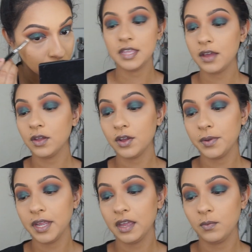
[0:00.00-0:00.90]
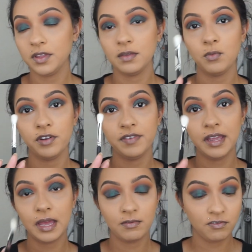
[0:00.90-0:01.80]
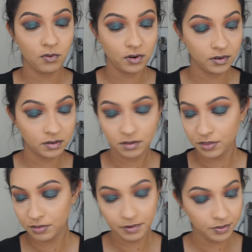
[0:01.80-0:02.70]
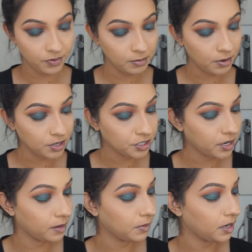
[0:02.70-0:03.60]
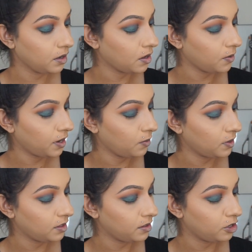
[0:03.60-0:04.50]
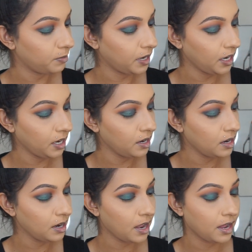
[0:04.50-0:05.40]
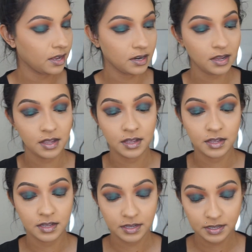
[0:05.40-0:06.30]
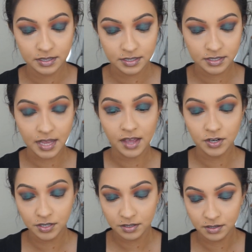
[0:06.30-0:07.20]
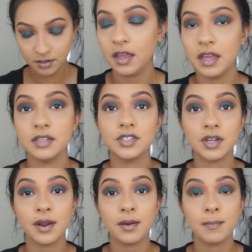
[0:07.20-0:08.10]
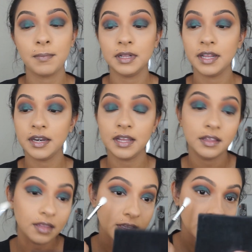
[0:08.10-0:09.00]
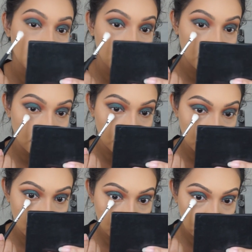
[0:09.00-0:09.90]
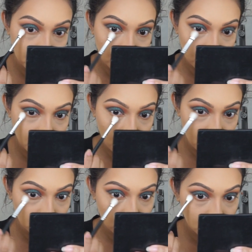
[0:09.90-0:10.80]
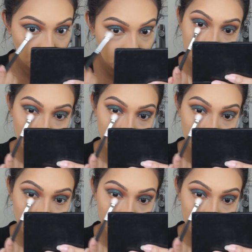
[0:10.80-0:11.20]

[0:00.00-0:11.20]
Now going in with the Morphe M433 brush, I'm going to go in with a little bit of Eden and Saturn and start blending this below also.